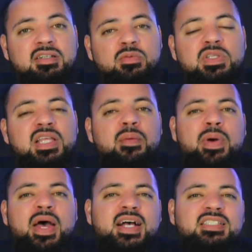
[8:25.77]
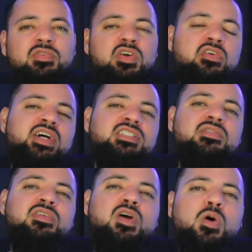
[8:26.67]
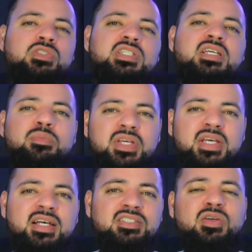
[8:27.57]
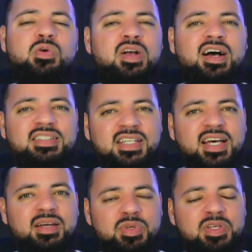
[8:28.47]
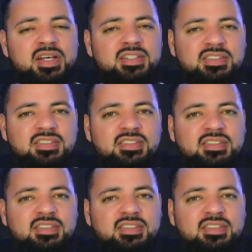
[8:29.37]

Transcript: with that passive aggressive ghosting BS, no contact BS